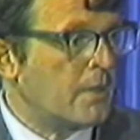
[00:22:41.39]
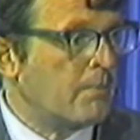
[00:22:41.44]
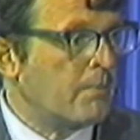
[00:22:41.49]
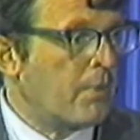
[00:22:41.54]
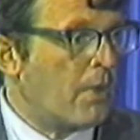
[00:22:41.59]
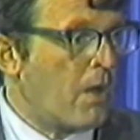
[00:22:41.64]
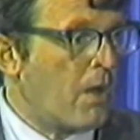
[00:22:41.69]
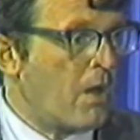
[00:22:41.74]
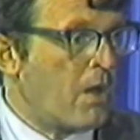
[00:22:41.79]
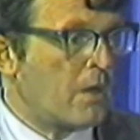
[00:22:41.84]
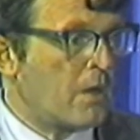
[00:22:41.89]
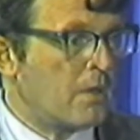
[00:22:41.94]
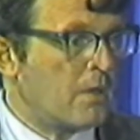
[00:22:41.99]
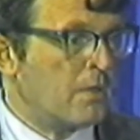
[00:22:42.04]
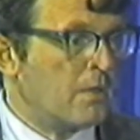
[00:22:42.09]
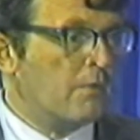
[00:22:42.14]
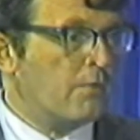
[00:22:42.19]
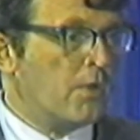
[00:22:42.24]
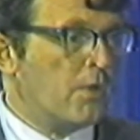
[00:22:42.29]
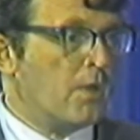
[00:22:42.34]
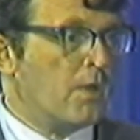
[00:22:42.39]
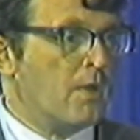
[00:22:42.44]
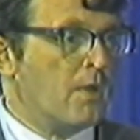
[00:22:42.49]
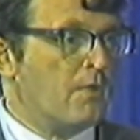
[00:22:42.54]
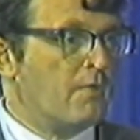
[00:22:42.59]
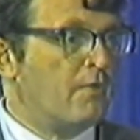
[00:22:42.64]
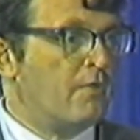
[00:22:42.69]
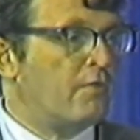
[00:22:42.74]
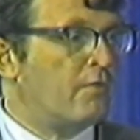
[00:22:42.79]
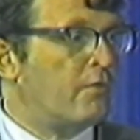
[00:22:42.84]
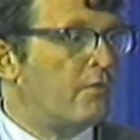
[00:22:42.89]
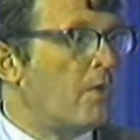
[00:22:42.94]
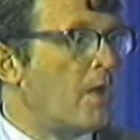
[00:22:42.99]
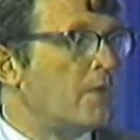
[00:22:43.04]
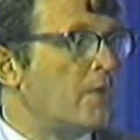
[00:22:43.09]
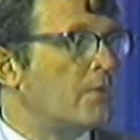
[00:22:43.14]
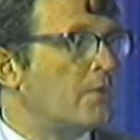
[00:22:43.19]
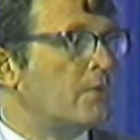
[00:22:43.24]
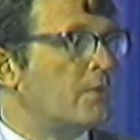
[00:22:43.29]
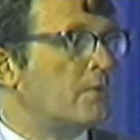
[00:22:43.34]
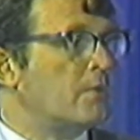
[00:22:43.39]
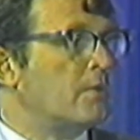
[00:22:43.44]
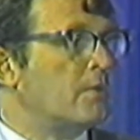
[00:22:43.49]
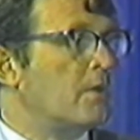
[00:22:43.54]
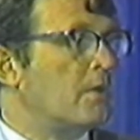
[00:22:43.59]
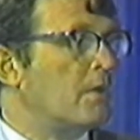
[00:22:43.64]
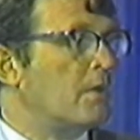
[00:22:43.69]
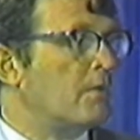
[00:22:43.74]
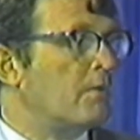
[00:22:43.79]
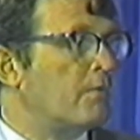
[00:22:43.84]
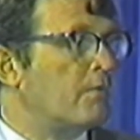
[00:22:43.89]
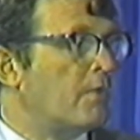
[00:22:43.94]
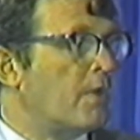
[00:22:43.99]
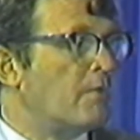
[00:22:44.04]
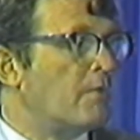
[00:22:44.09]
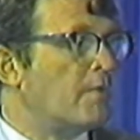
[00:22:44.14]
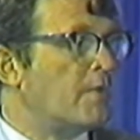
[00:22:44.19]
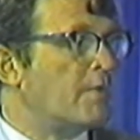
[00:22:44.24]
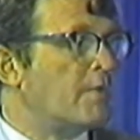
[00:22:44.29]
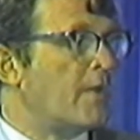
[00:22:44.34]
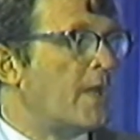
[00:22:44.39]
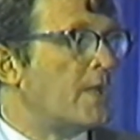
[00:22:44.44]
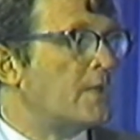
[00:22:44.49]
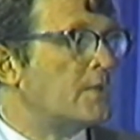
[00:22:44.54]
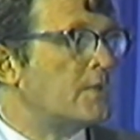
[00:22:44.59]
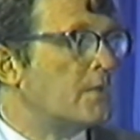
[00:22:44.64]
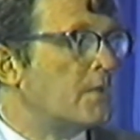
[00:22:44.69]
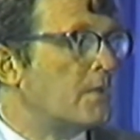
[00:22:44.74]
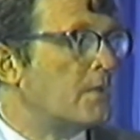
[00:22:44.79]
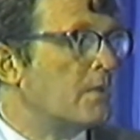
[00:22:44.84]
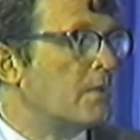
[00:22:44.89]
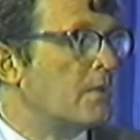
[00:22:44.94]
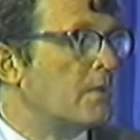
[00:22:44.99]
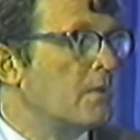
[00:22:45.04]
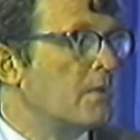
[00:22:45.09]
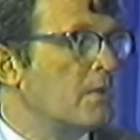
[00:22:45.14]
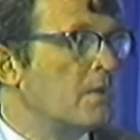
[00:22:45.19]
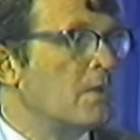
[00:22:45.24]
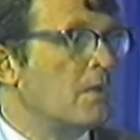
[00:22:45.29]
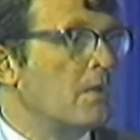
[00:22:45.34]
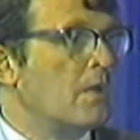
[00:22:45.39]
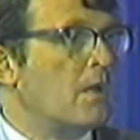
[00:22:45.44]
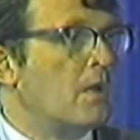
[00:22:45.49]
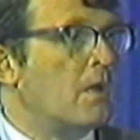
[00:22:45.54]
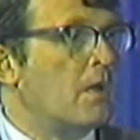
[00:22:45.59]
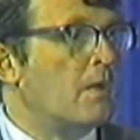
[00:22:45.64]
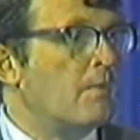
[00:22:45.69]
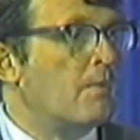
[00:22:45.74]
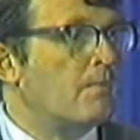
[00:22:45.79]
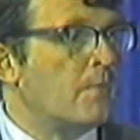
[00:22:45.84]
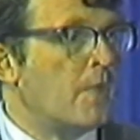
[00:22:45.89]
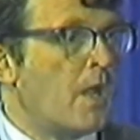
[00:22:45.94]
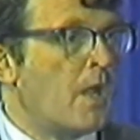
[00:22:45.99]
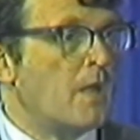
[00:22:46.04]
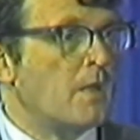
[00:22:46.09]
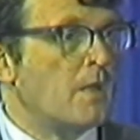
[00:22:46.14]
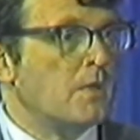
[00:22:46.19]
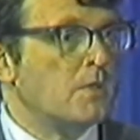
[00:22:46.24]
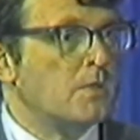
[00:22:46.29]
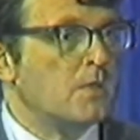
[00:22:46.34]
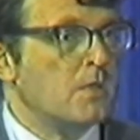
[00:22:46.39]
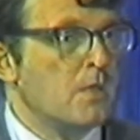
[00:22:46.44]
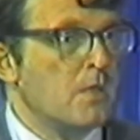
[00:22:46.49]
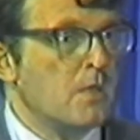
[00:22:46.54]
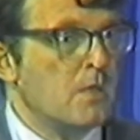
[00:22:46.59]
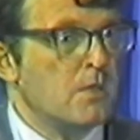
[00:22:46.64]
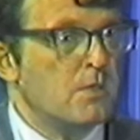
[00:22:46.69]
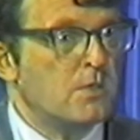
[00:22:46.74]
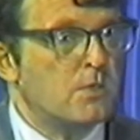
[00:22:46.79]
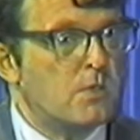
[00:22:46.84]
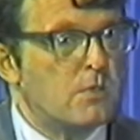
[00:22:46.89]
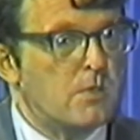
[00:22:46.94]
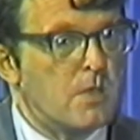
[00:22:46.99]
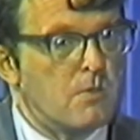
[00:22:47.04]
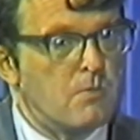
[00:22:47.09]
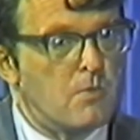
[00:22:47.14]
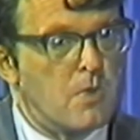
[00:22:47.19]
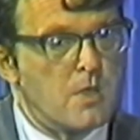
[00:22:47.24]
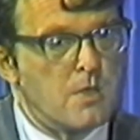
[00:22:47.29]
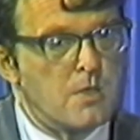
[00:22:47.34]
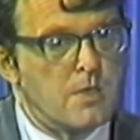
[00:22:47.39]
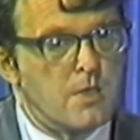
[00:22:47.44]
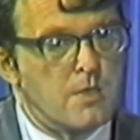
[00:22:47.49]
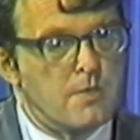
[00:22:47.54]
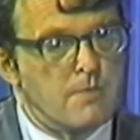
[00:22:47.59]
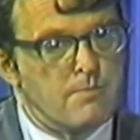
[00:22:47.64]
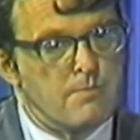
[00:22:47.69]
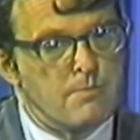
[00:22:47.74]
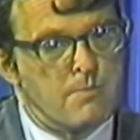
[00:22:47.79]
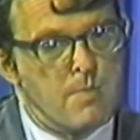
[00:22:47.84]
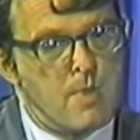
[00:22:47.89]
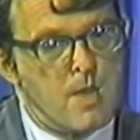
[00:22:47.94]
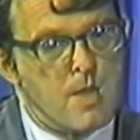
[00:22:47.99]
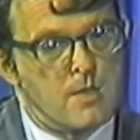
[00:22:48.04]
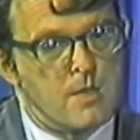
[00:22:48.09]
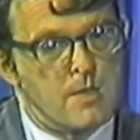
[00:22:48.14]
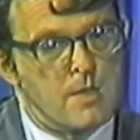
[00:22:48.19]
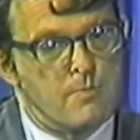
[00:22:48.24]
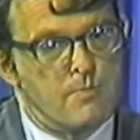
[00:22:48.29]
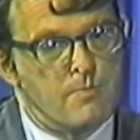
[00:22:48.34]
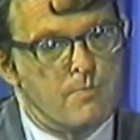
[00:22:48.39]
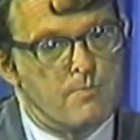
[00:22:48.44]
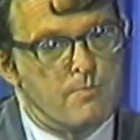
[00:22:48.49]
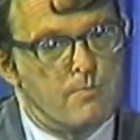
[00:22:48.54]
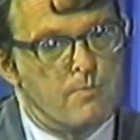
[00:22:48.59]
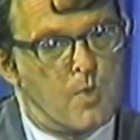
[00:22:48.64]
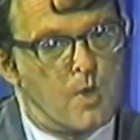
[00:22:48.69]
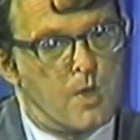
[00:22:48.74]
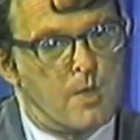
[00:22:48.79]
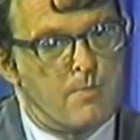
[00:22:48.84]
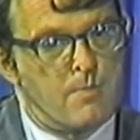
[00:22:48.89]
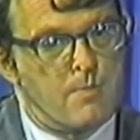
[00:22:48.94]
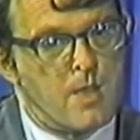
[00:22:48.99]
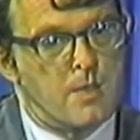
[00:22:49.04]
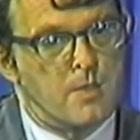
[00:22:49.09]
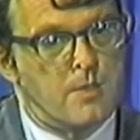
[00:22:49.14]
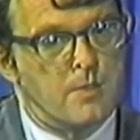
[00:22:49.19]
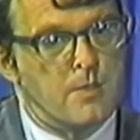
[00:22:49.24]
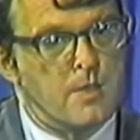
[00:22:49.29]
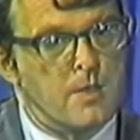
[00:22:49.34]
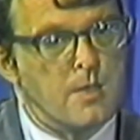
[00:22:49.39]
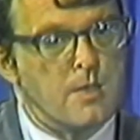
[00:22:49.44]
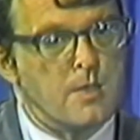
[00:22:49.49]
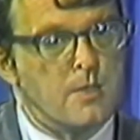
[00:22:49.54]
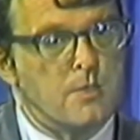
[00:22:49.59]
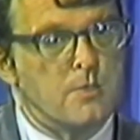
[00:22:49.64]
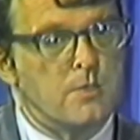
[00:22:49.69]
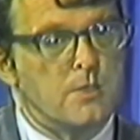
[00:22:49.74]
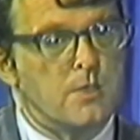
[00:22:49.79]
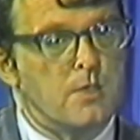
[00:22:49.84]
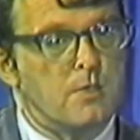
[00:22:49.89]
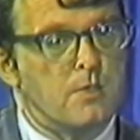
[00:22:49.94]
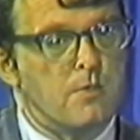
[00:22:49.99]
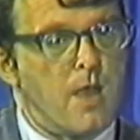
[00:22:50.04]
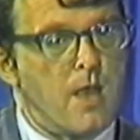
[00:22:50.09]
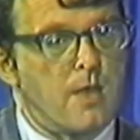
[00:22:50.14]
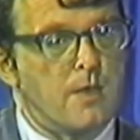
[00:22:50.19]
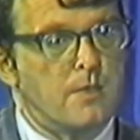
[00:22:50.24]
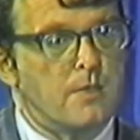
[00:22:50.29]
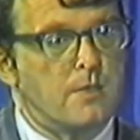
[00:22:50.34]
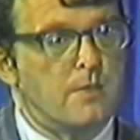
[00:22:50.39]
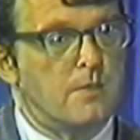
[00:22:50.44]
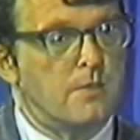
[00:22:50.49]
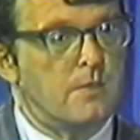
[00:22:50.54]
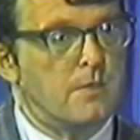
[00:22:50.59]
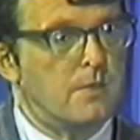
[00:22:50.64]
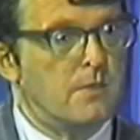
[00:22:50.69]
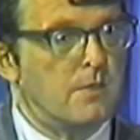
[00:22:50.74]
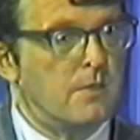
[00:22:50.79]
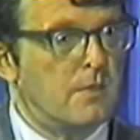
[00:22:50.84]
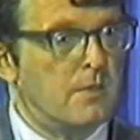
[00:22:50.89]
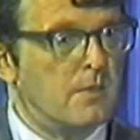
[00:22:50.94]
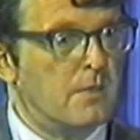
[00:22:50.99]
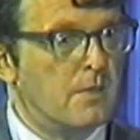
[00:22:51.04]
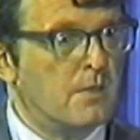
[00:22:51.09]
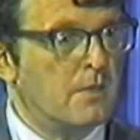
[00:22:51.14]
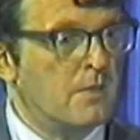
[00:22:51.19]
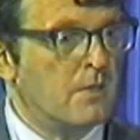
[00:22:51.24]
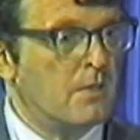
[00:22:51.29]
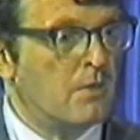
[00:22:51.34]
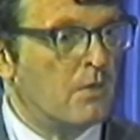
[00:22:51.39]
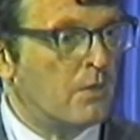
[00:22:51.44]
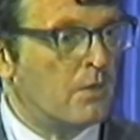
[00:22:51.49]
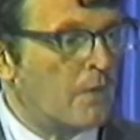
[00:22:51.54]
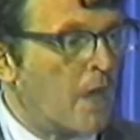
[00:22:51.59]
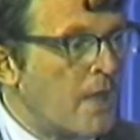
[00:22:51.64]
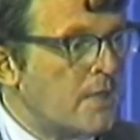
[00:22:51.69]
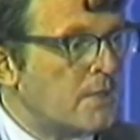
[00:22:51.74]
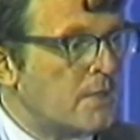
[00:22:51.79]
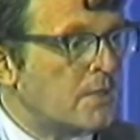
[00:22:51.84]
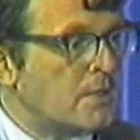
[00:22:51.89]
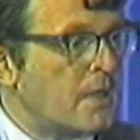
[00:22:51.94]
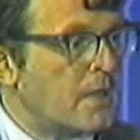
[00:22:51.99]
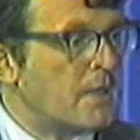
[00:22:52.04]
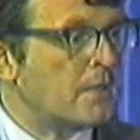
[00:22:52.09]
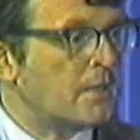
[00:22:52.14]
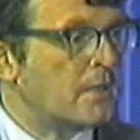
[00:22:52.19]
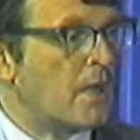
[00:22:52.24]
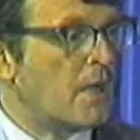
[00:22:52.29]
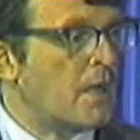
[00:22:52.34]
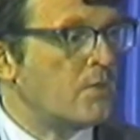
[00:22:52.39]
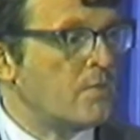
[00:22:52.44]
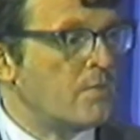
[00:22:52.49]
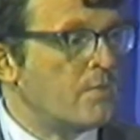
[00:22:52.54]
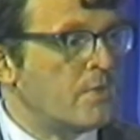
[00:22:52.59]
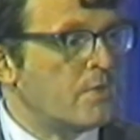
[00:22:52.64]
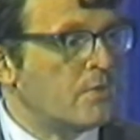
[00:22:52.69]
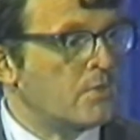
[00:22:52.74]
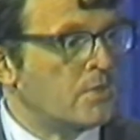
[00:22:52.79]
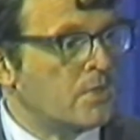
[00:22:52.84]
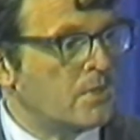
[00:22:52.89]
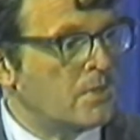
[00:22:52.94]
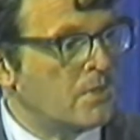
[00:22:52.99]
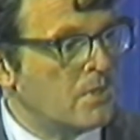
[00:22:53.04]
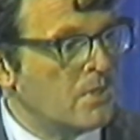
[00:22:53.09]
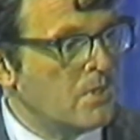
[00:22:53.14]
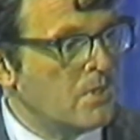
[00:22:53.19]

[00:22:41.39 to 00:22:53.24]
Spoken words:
a part of a front of advancing knowledge, so that one didn't merely want to make an idiosyncratic or isolated contribution,